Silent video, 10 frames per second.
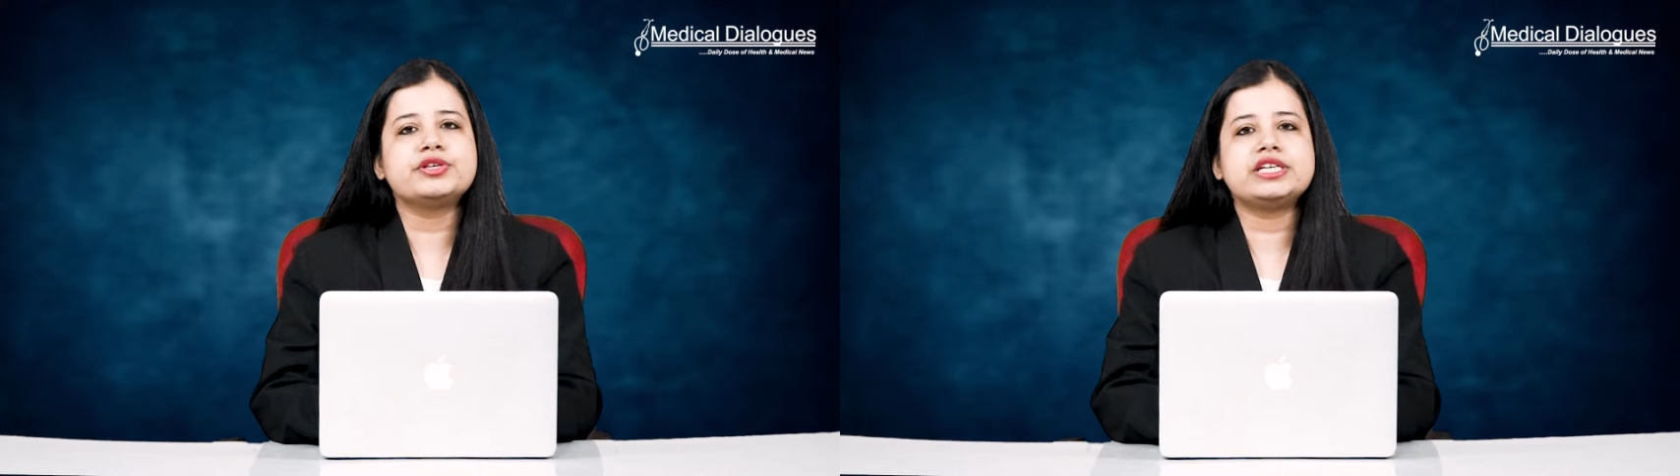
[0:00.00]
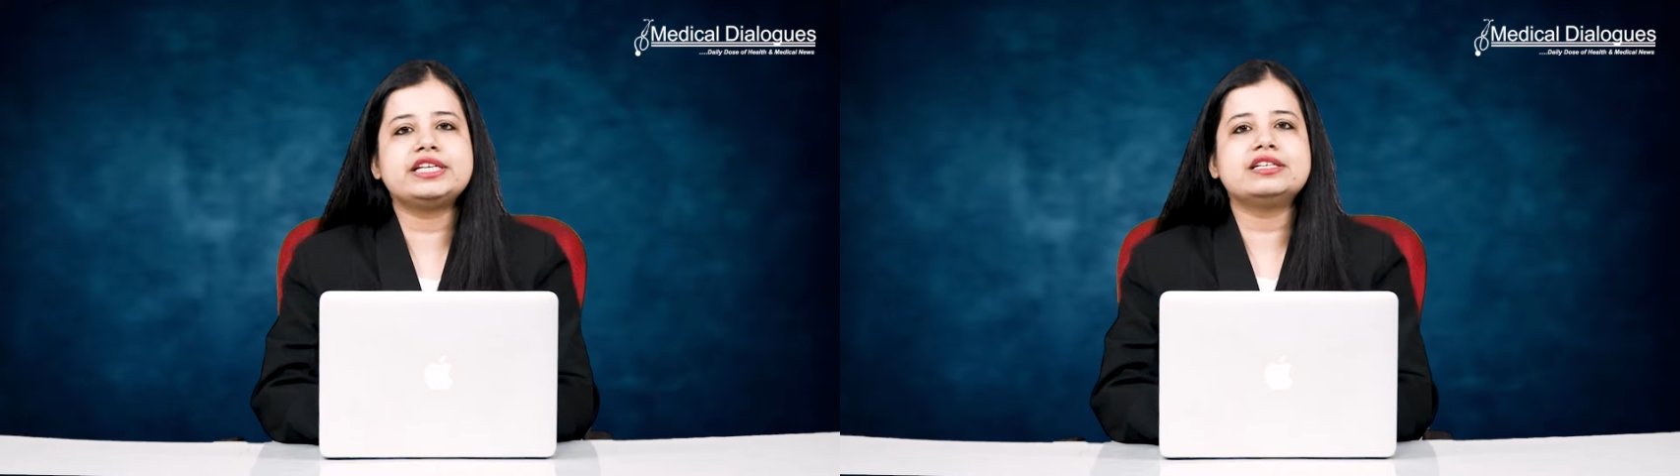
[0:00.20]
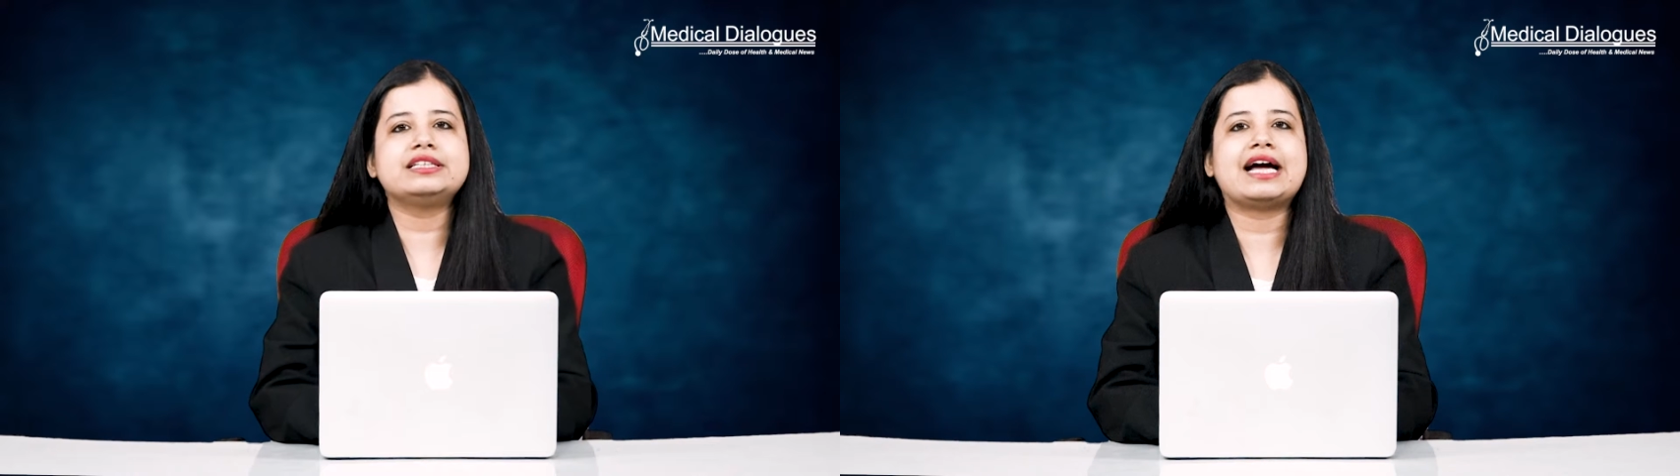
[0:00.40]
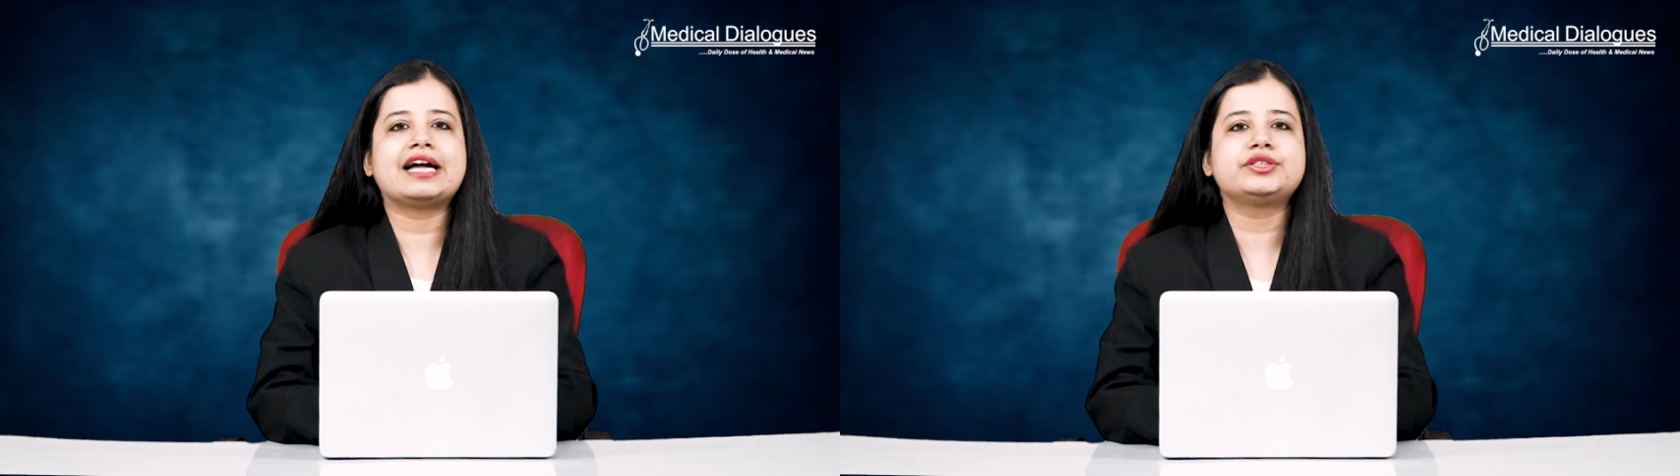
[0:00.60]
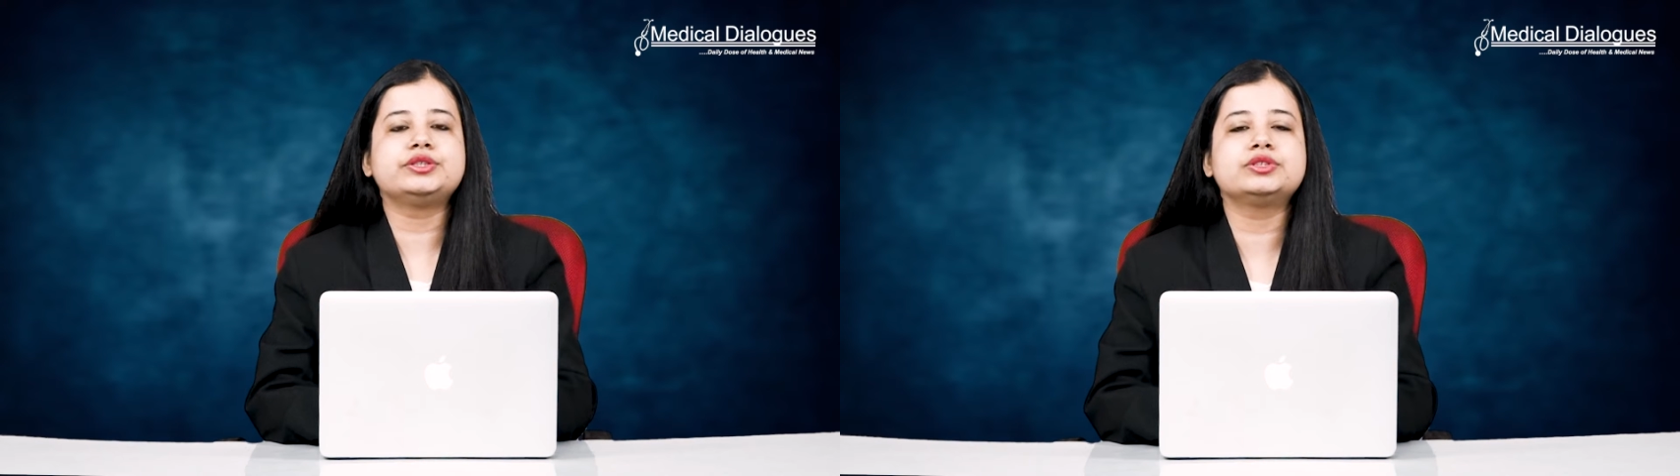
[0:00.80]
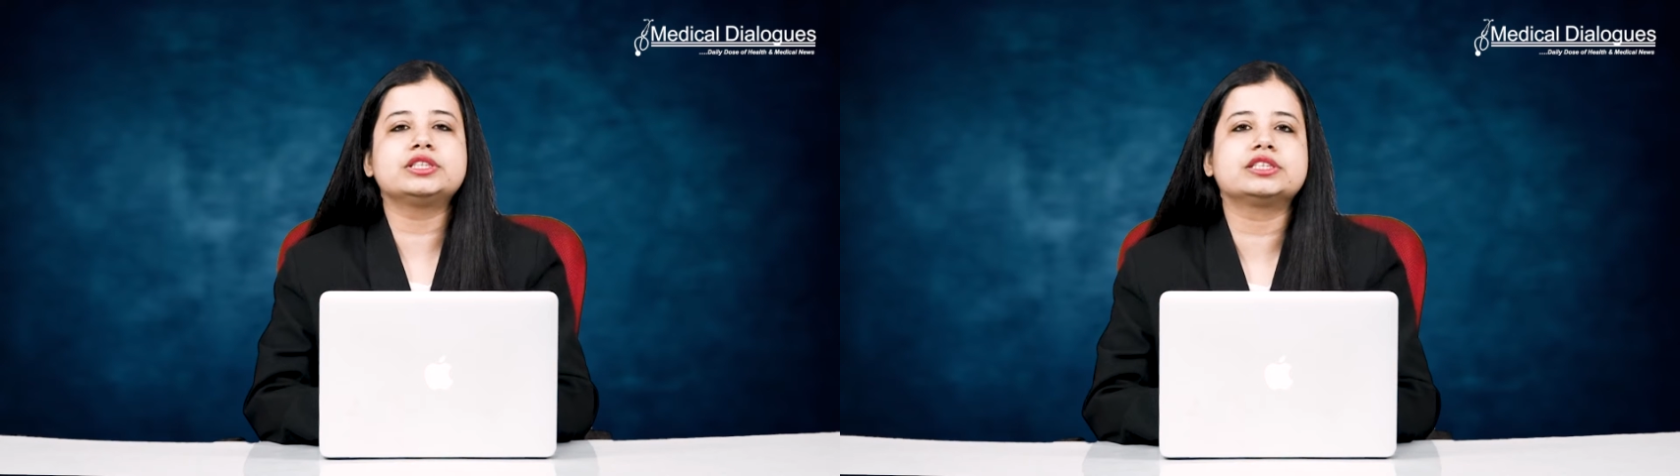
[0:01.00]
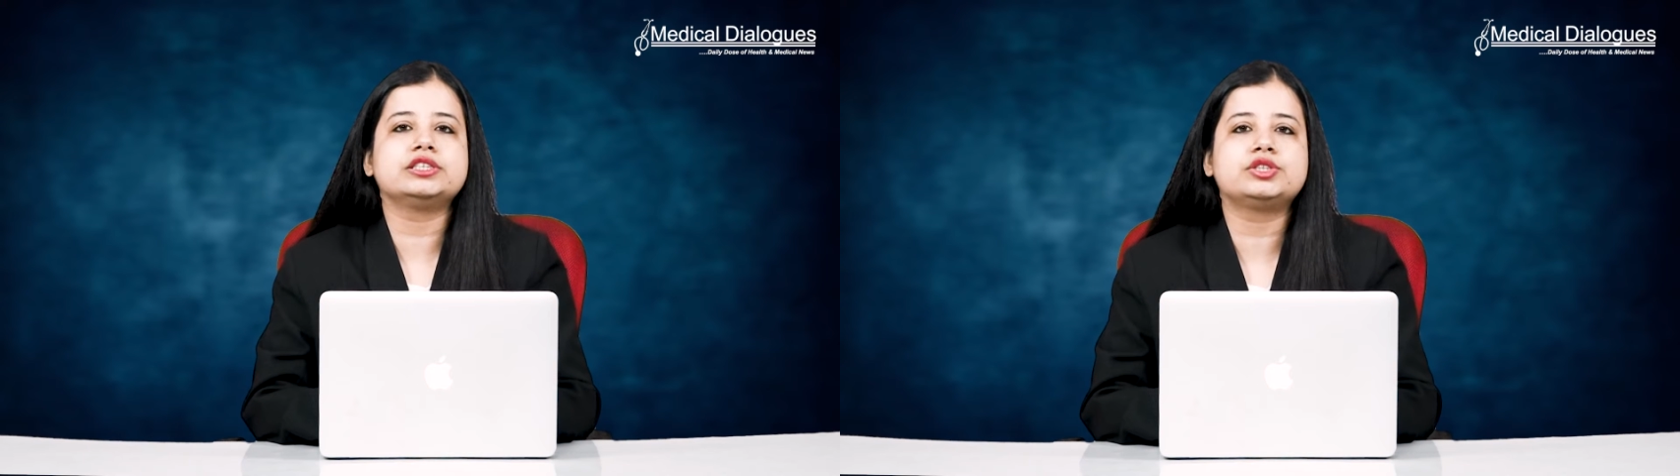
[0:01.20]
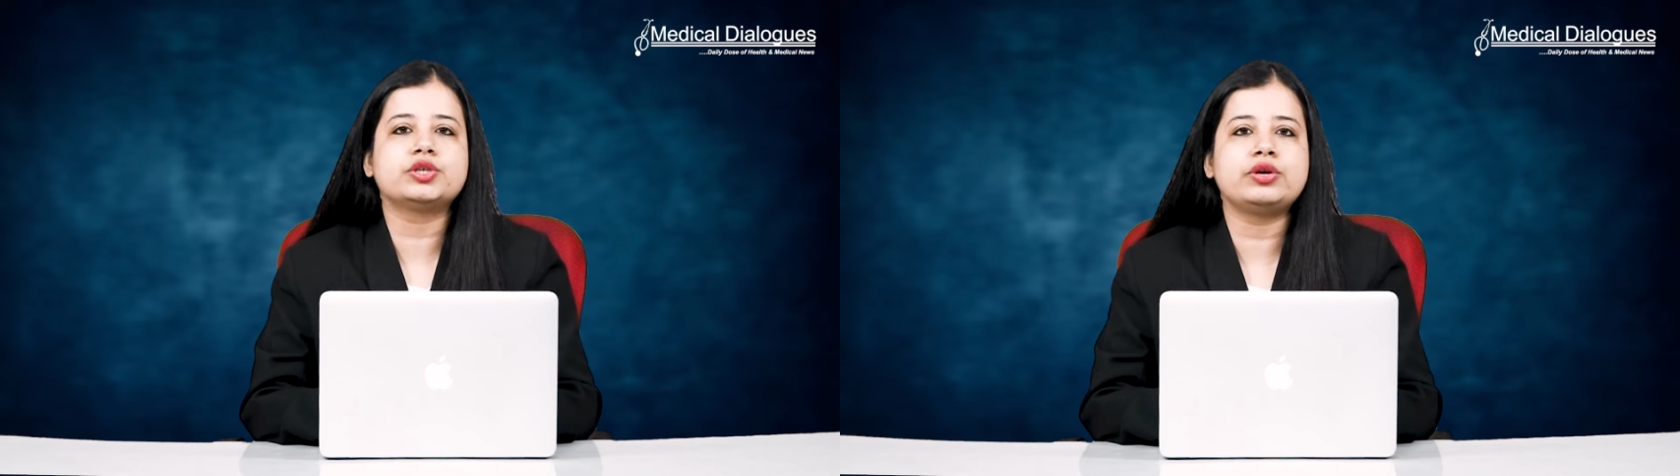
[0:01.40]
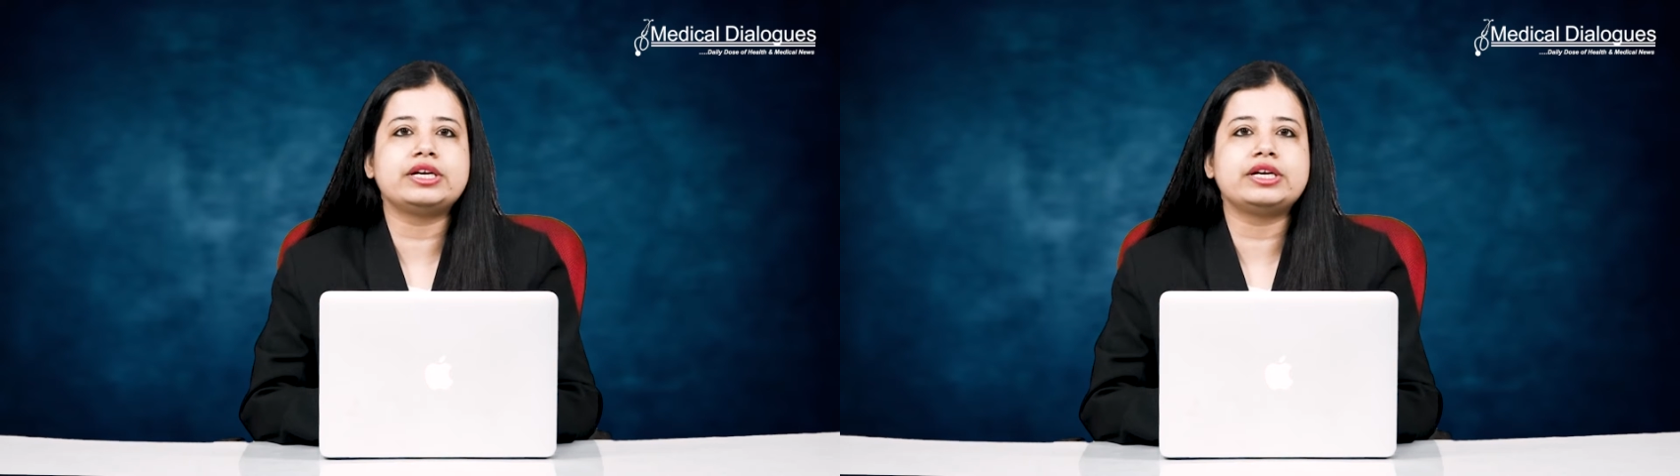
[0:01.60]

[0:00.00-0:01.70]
Procedure that uses controlled